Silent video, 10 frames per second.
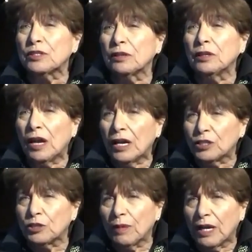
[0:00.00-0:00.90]
a large
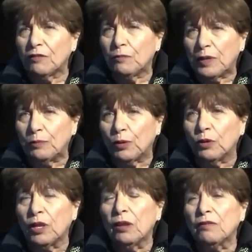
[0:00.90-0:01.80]
amount of people
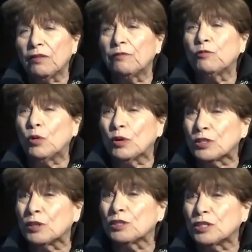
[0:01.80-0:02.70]
that, of course,
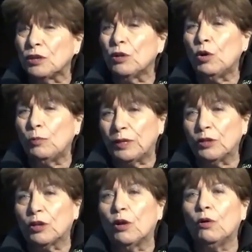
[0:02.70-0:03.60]
are still hoping to
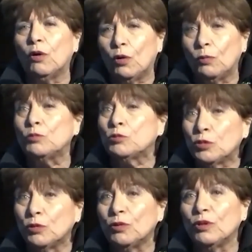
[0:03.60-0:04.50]
go home
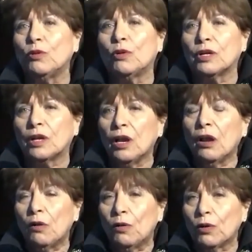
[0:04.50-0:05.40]
to New York
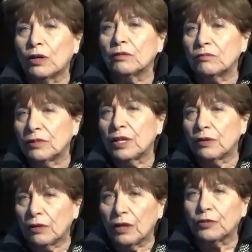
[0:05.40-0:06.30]
or
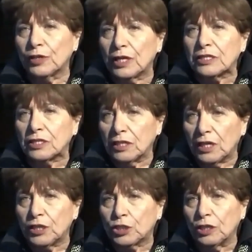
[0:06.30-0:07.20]
their other
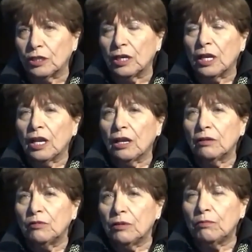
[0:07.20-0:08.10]
destination.
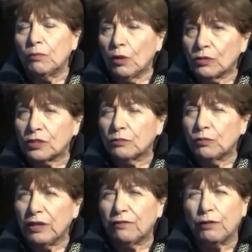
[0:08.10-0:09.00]
We
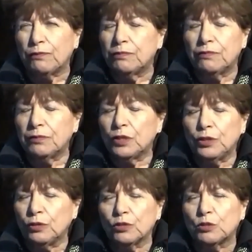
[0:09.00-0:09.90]
have a
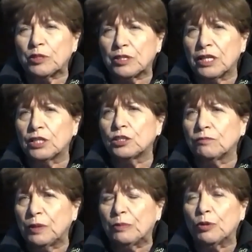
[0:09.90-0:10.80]
huge percentage of
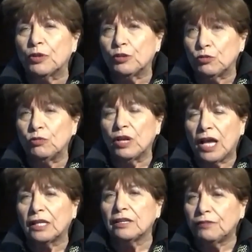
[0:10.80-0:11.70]
people that do
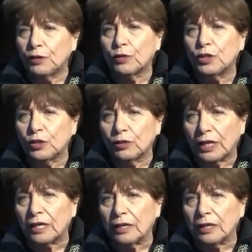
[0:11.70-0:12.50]
not live here yearly.